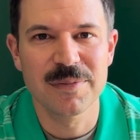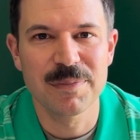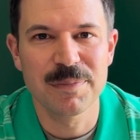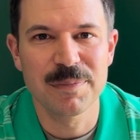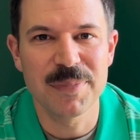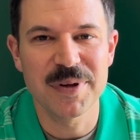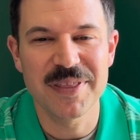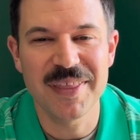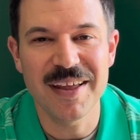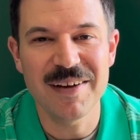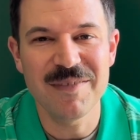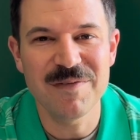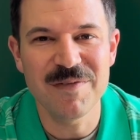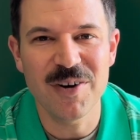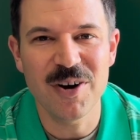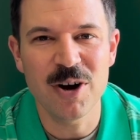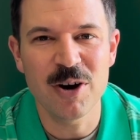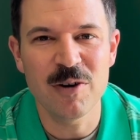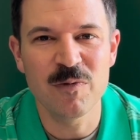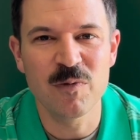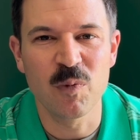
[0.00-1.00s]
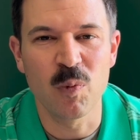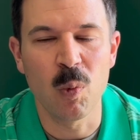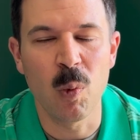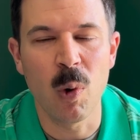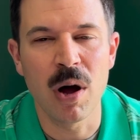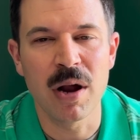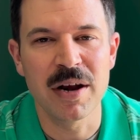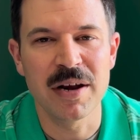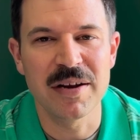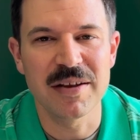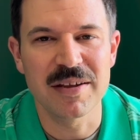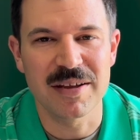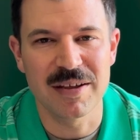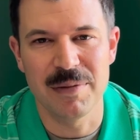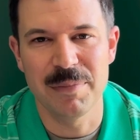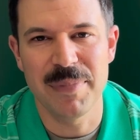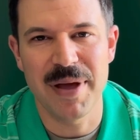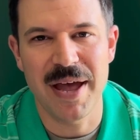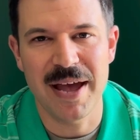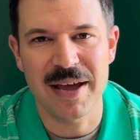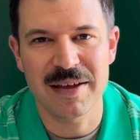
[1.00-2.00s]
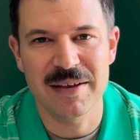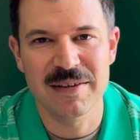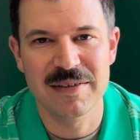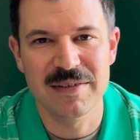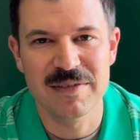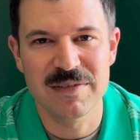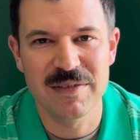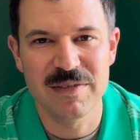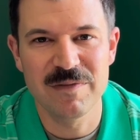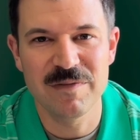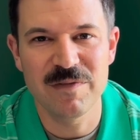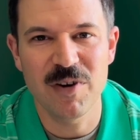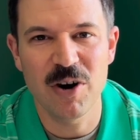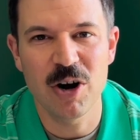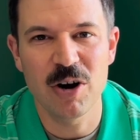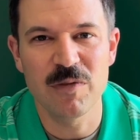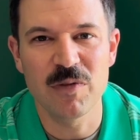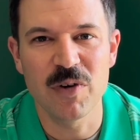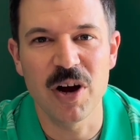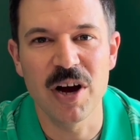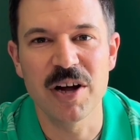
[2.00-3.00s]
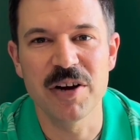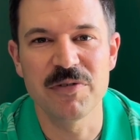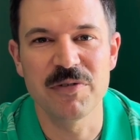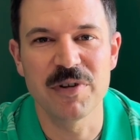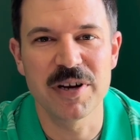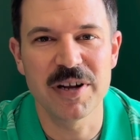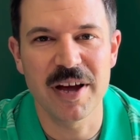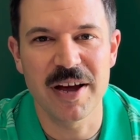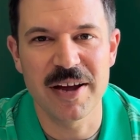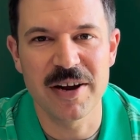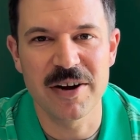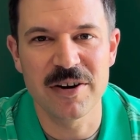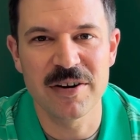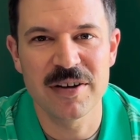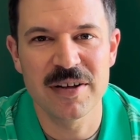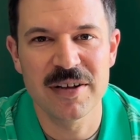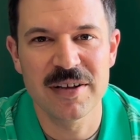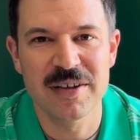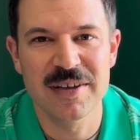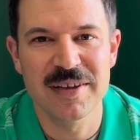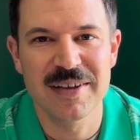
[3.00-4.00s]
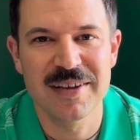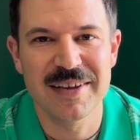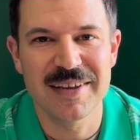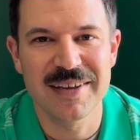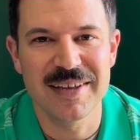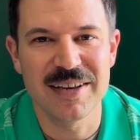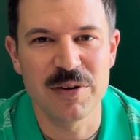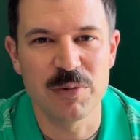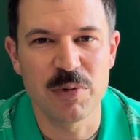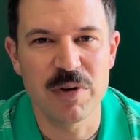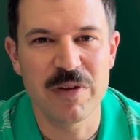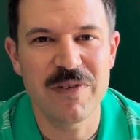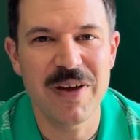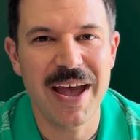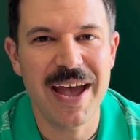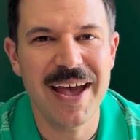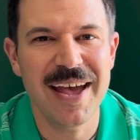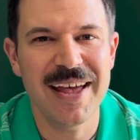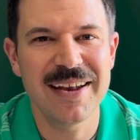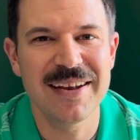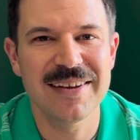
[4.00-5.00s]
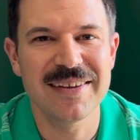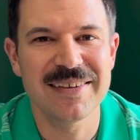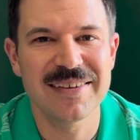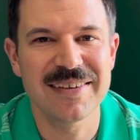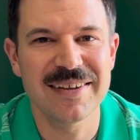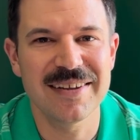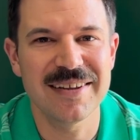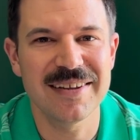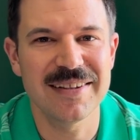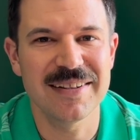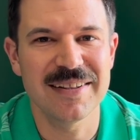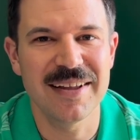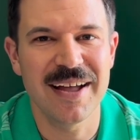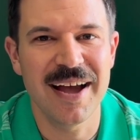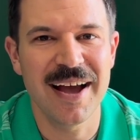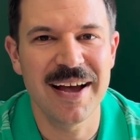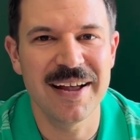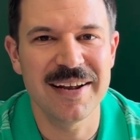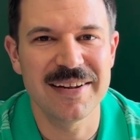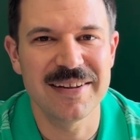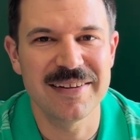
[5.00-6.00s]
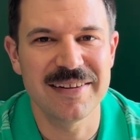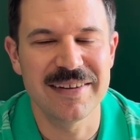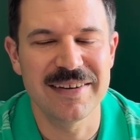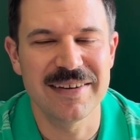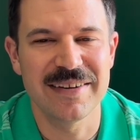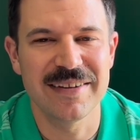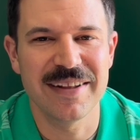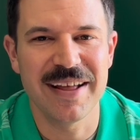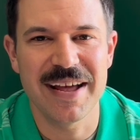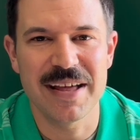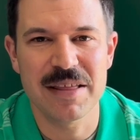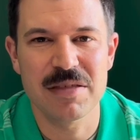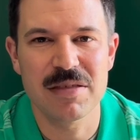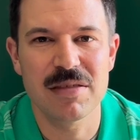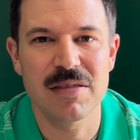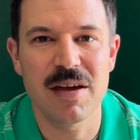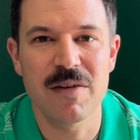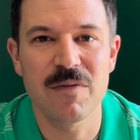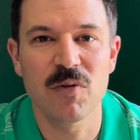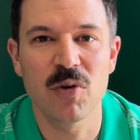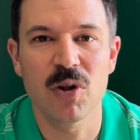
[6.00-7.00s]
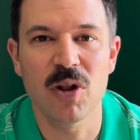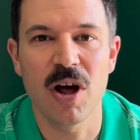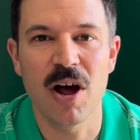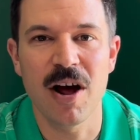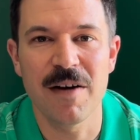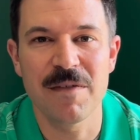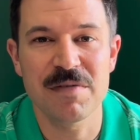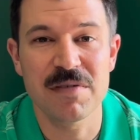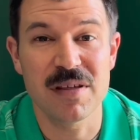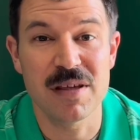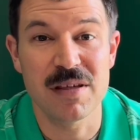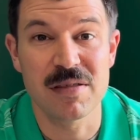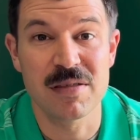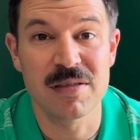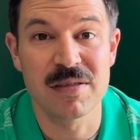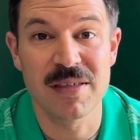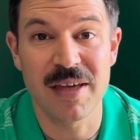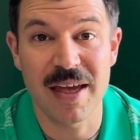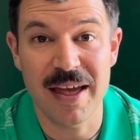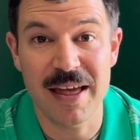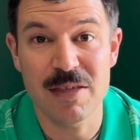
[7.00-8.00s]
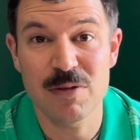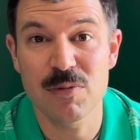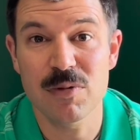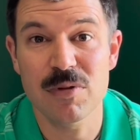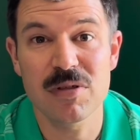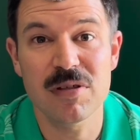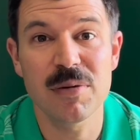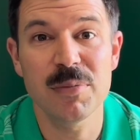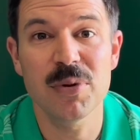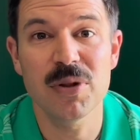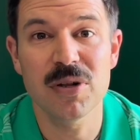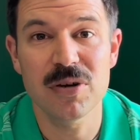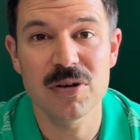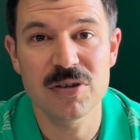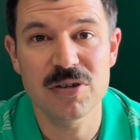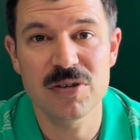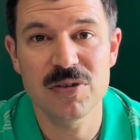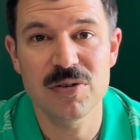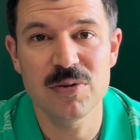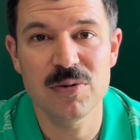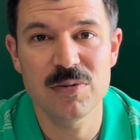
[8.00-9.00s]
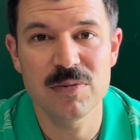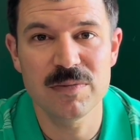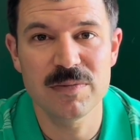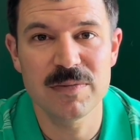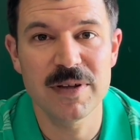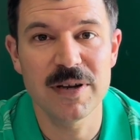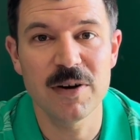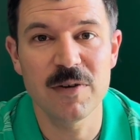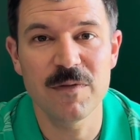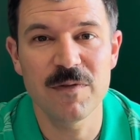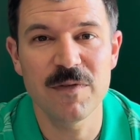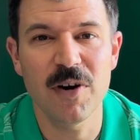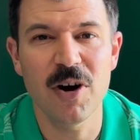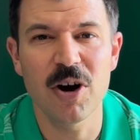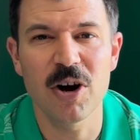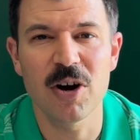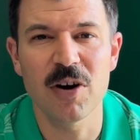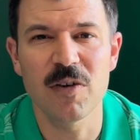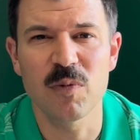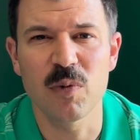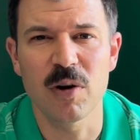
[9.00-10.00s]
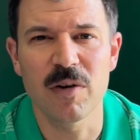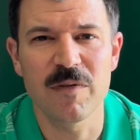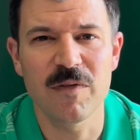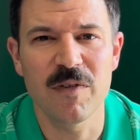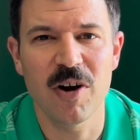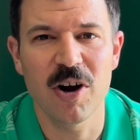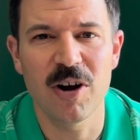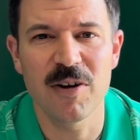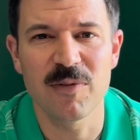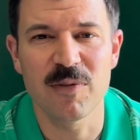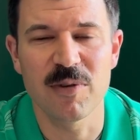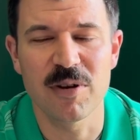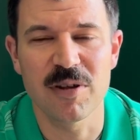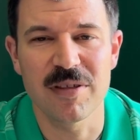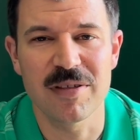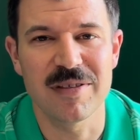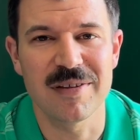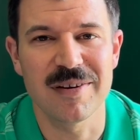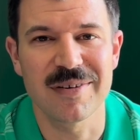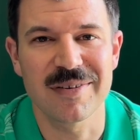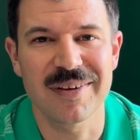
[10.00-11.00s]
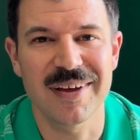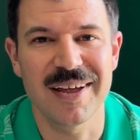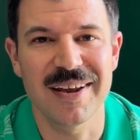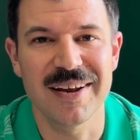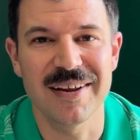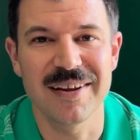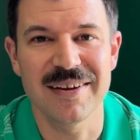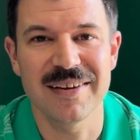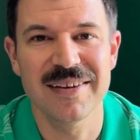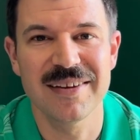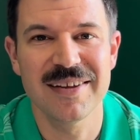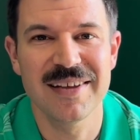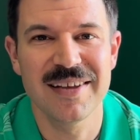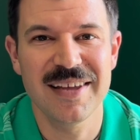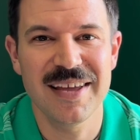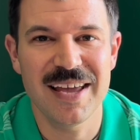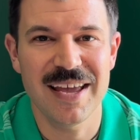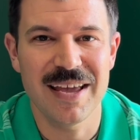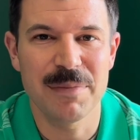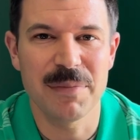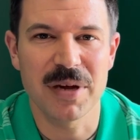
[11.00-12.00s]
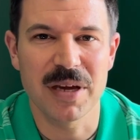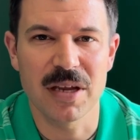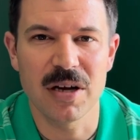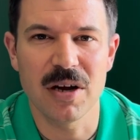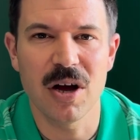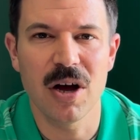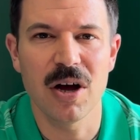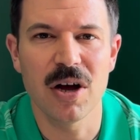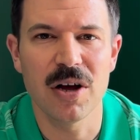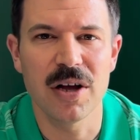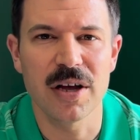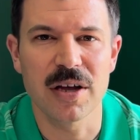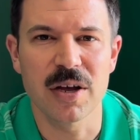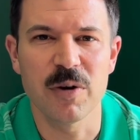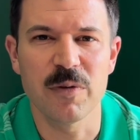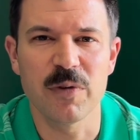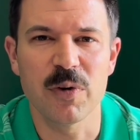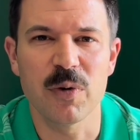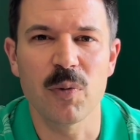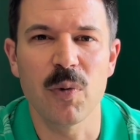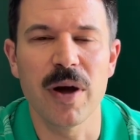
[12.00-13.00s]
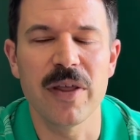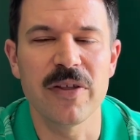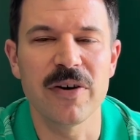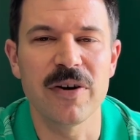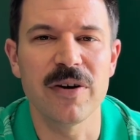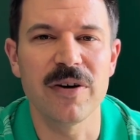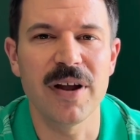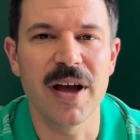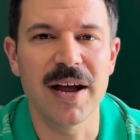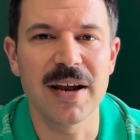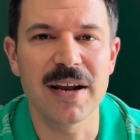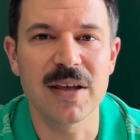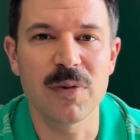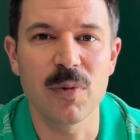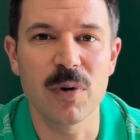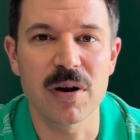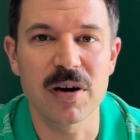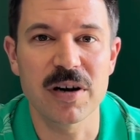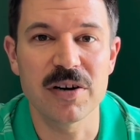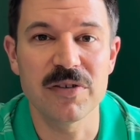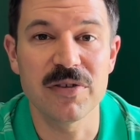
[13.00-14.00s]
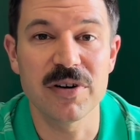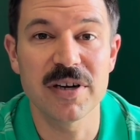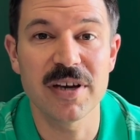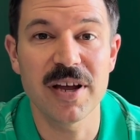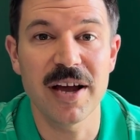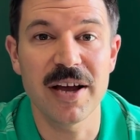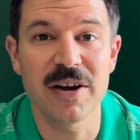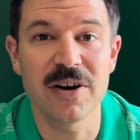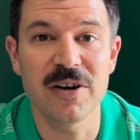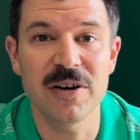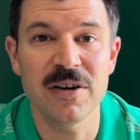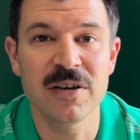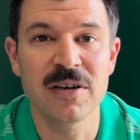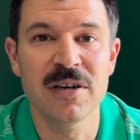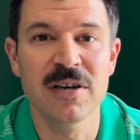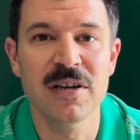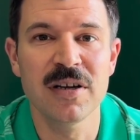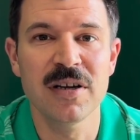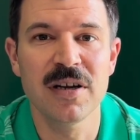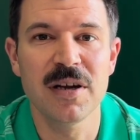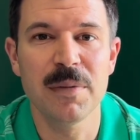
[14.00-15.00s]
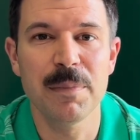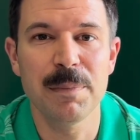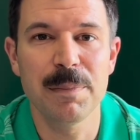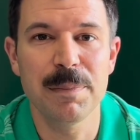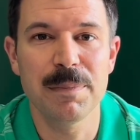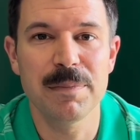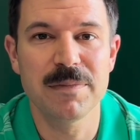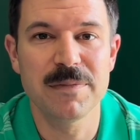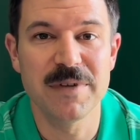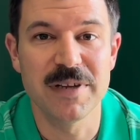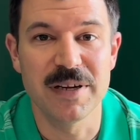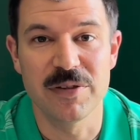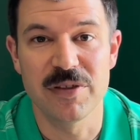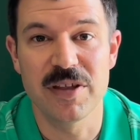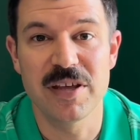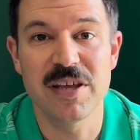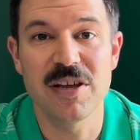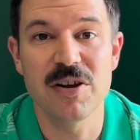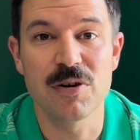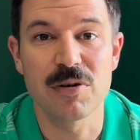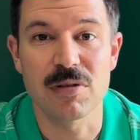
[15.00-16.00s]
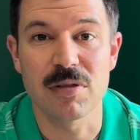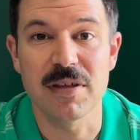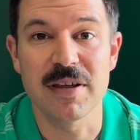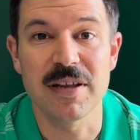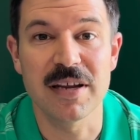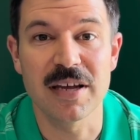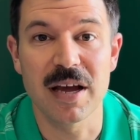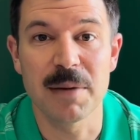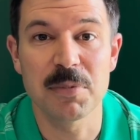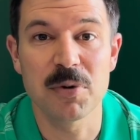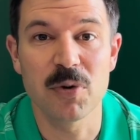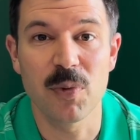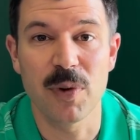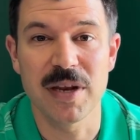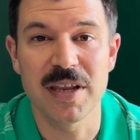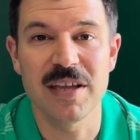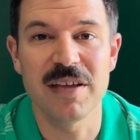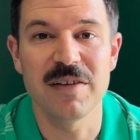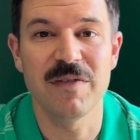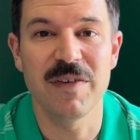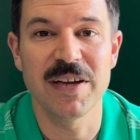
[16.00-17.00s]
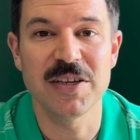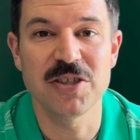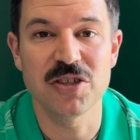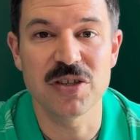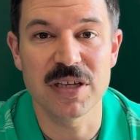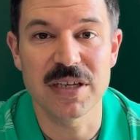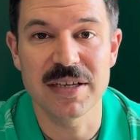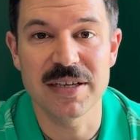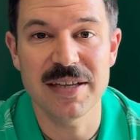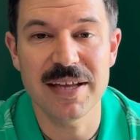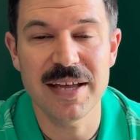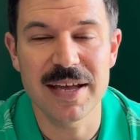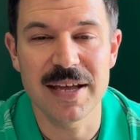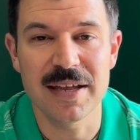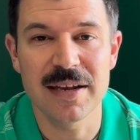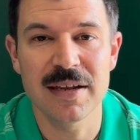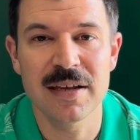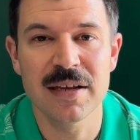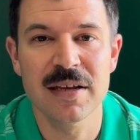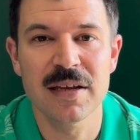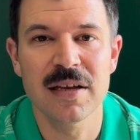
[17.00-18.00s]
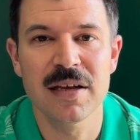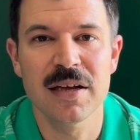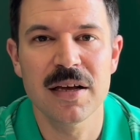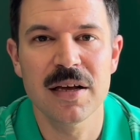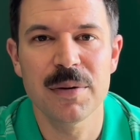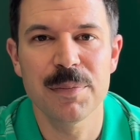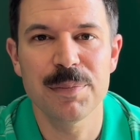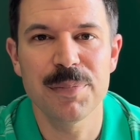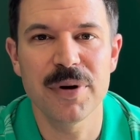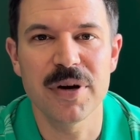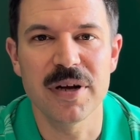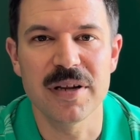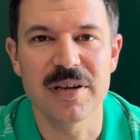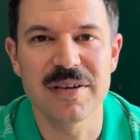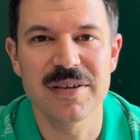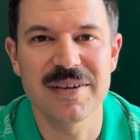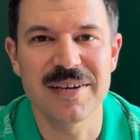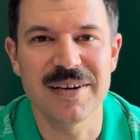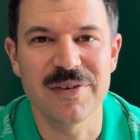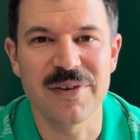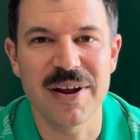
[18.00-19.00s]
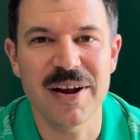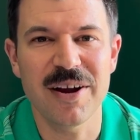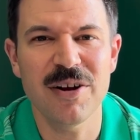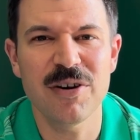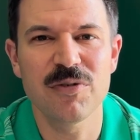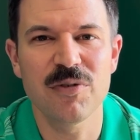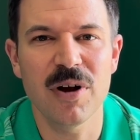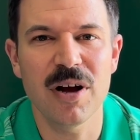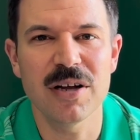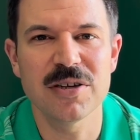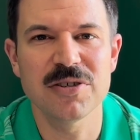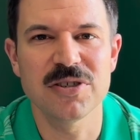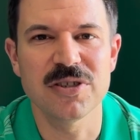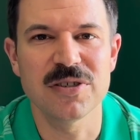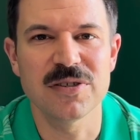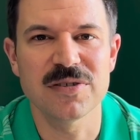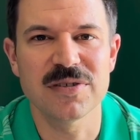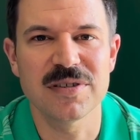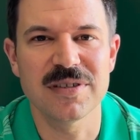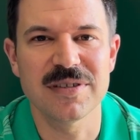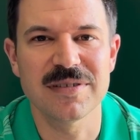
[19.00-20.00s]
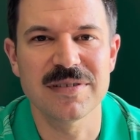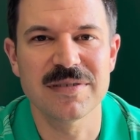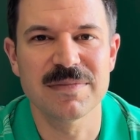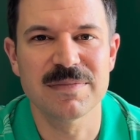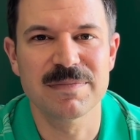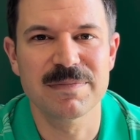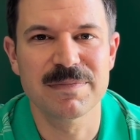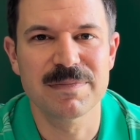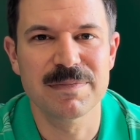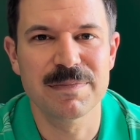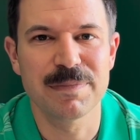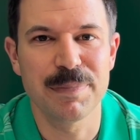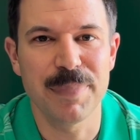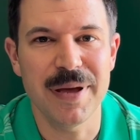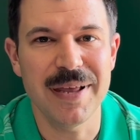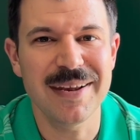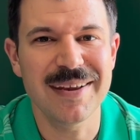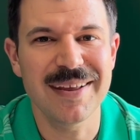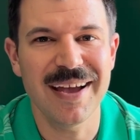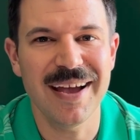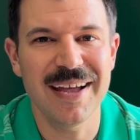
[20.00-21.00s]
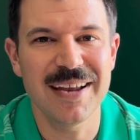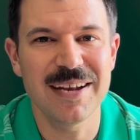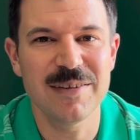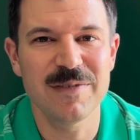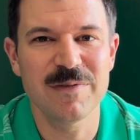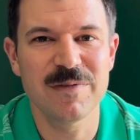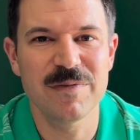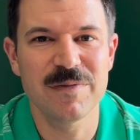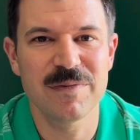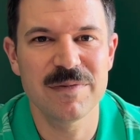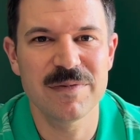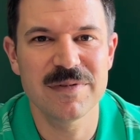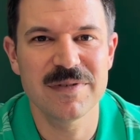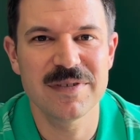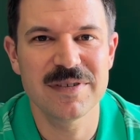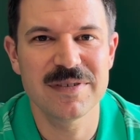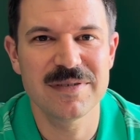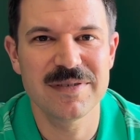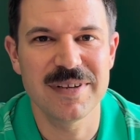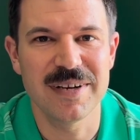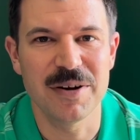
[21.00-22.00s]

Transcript: But then Favre wanted to come back, and Favre unretired. You know, we've had a lot, you know, last several off seasons, as was similar to, you know, Favre, where Favre was, you know, kind of hemming and hawing over whether or not he wanted to retire, you know, the years leading up to when he eventually did. But, you know, Aaron Rodgers has been kind of, you know,